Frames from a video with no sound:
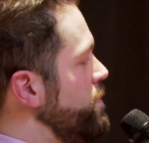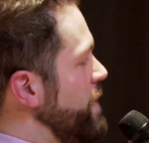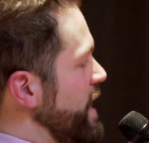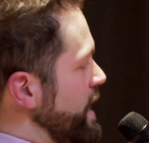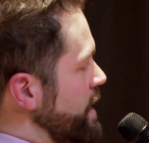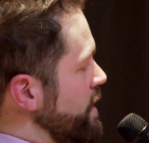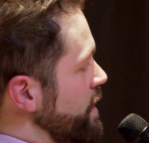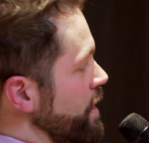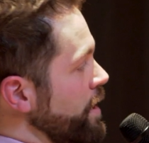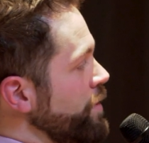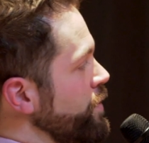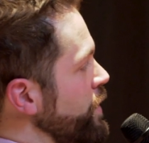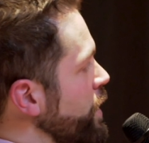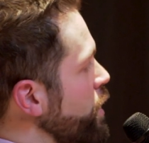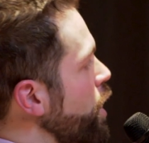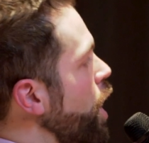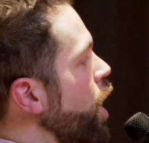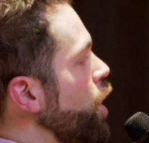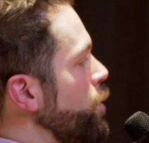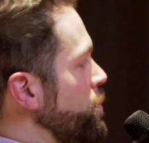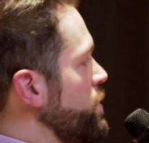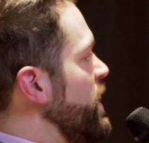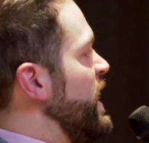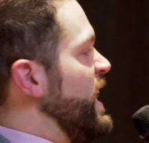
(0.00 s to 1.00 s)
make, it, there
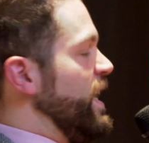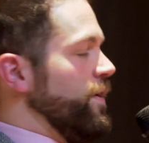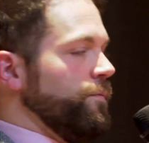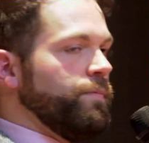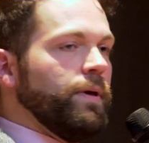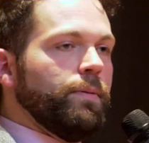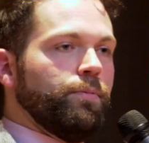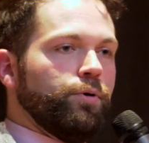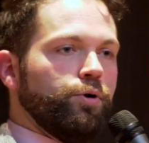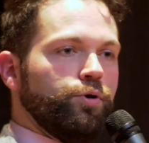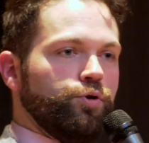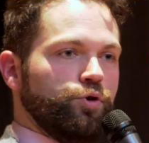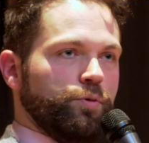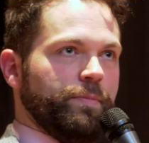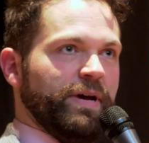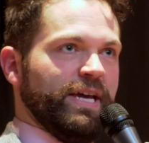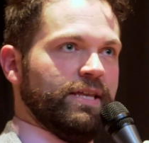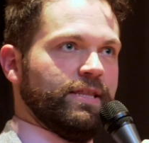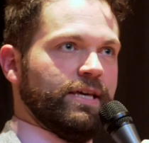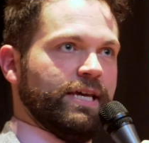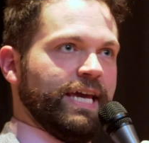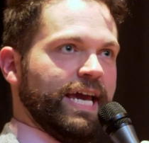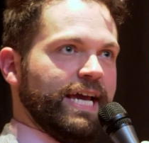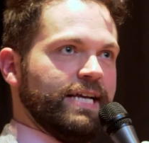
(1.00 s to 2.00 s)
are plenty of people who do
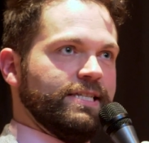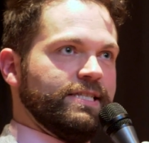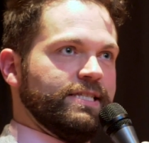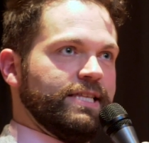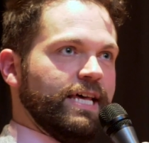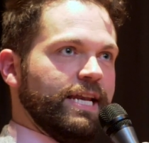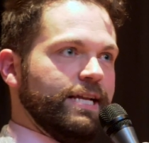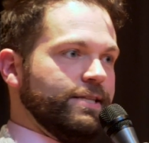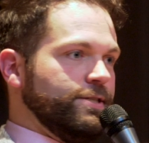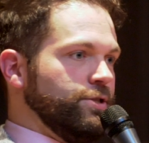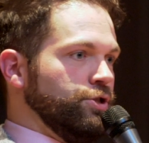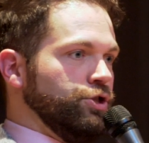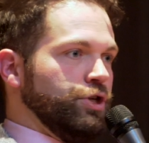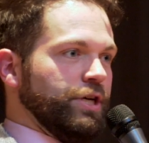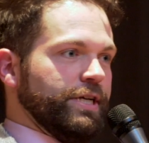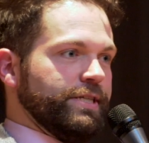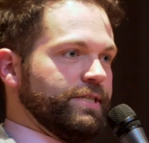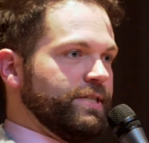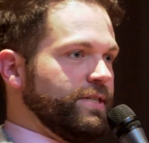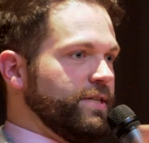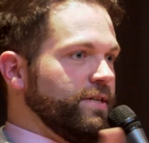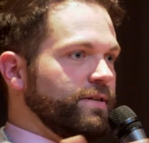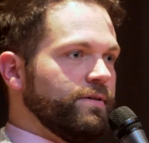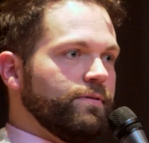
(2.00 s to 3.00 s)
make the case that it's
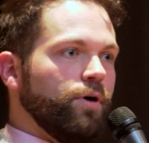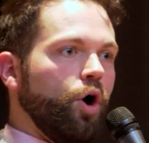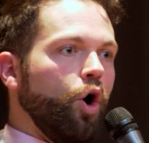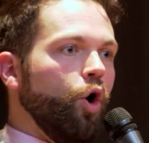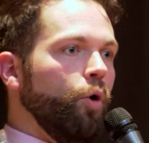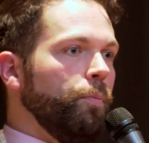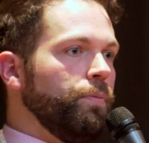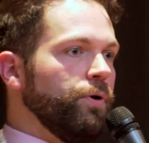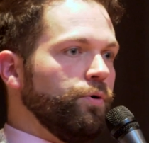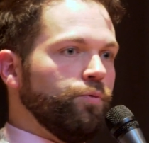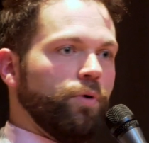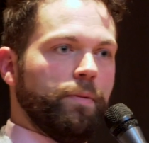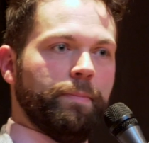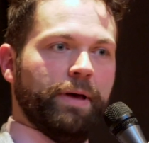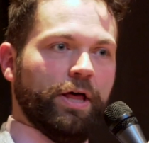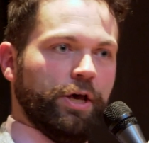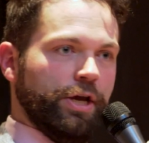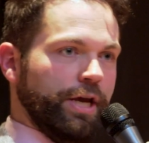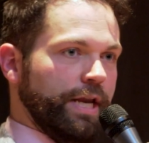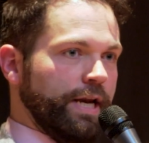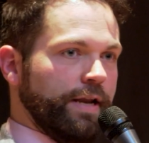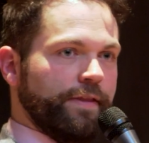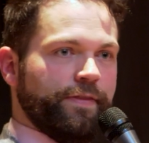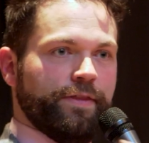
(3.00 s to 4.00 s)
just open
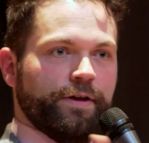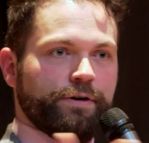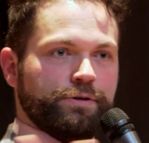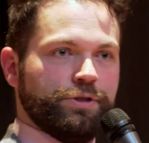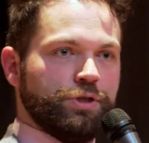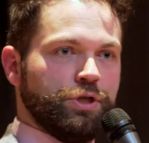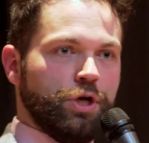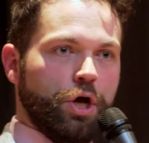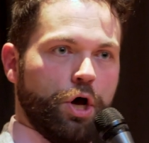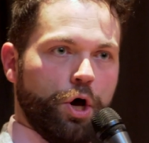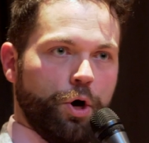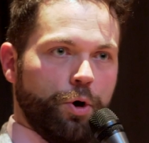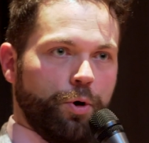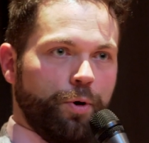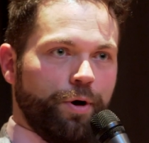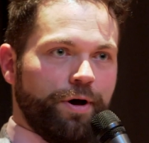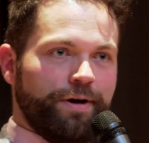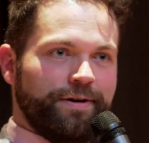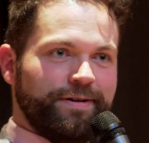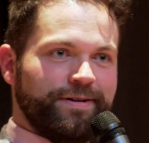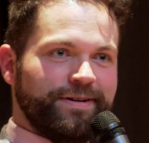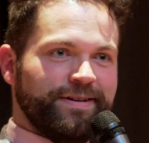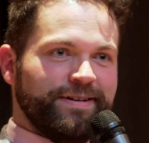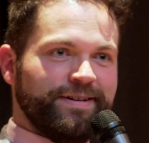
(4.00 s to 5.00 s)
rebellion and there's no,
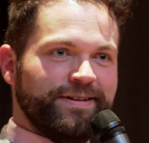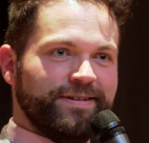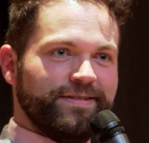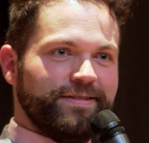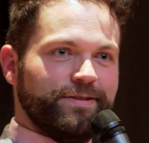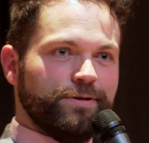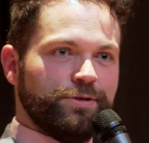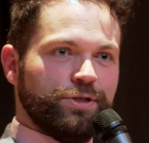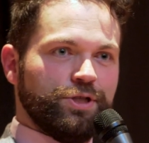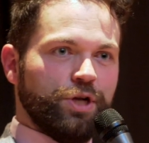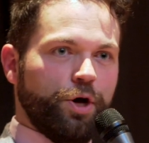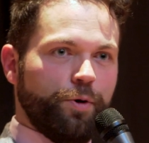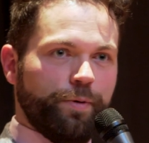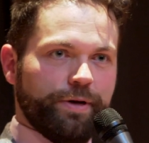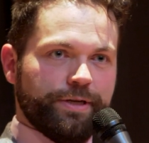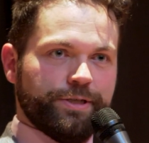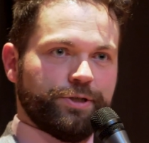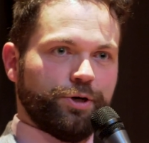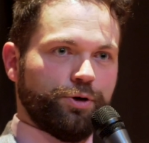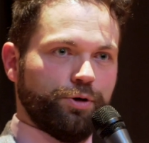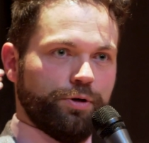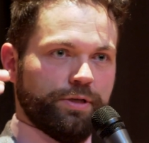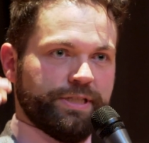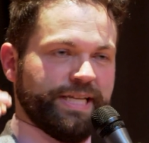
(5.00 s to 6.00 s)
there's no
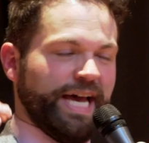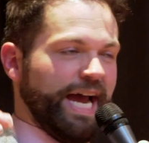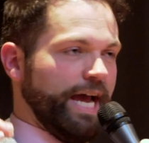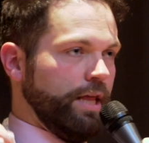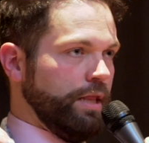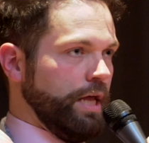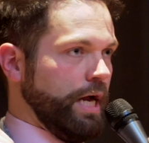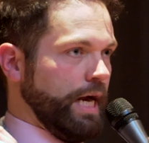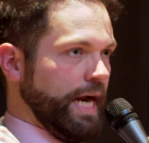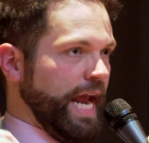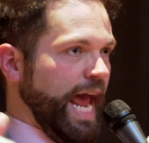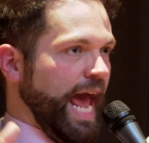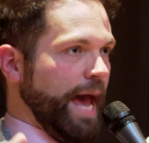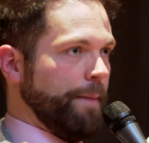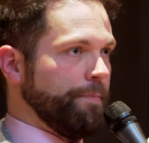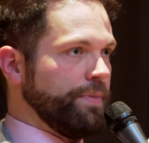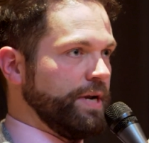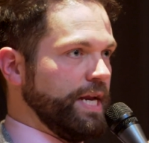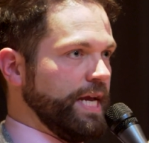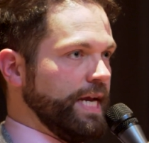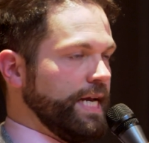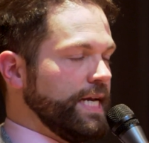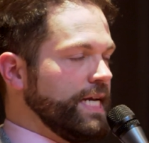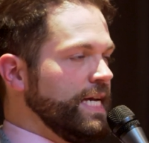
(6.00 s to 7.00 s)
internal dialogue
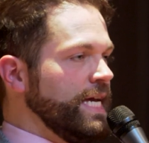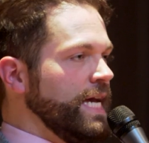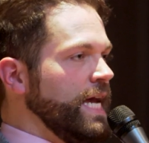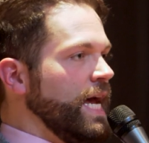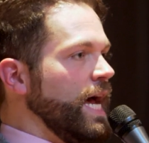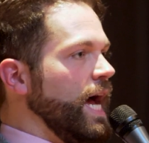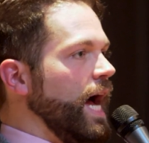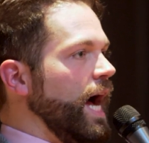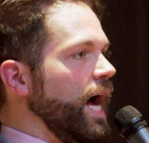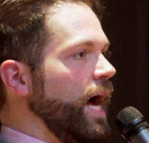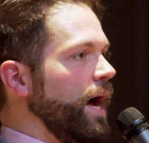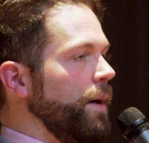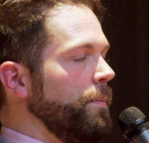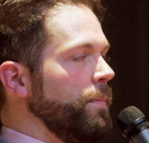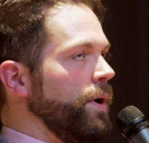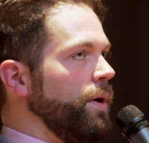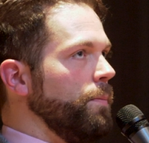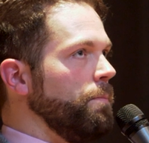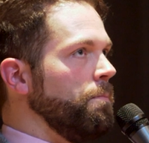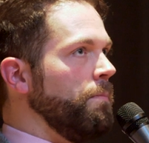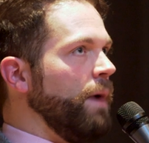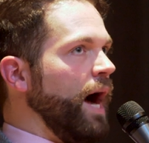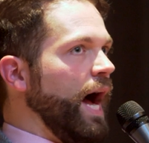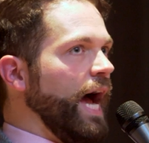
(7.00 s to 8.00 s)
happening. Um,
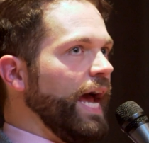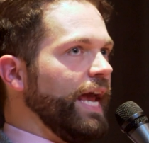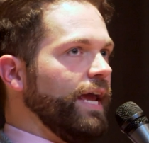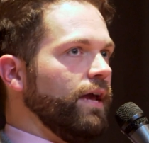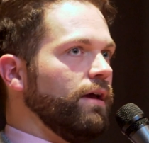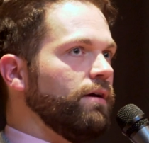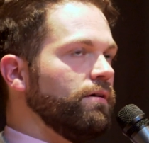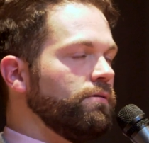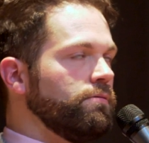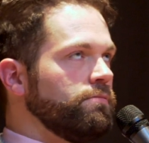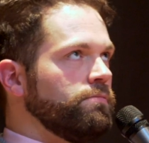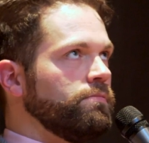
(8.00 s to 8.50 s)
my,